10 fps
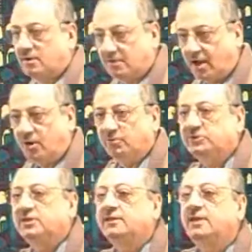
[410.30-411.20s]
now we
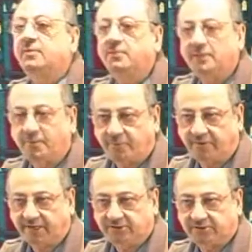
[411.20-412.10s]
say the
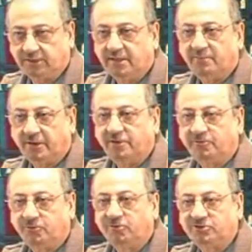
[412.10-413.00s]
praise. But
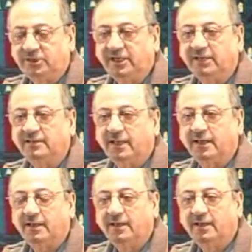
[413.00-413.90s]
if you'll see in
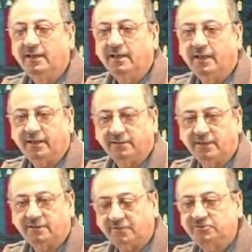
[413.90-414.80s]
the
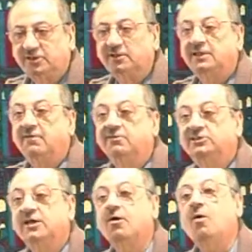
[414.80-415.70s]
tafsir, they will
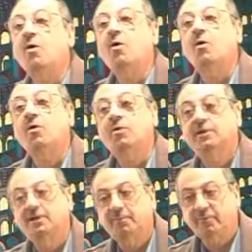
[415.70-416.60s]
say
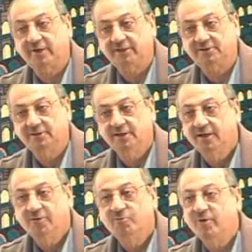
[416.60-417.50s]
all the praise.
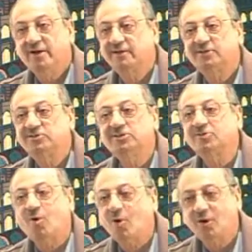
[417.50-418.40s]
Where does this
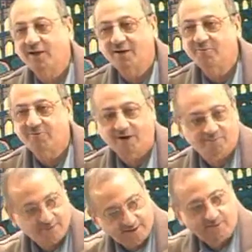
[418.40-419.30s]
all come from?
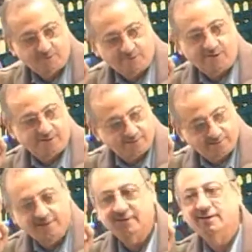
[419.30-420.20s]
We will
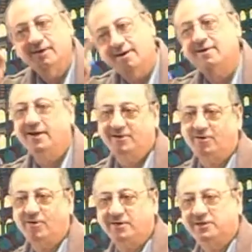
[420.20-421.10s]
learn later on,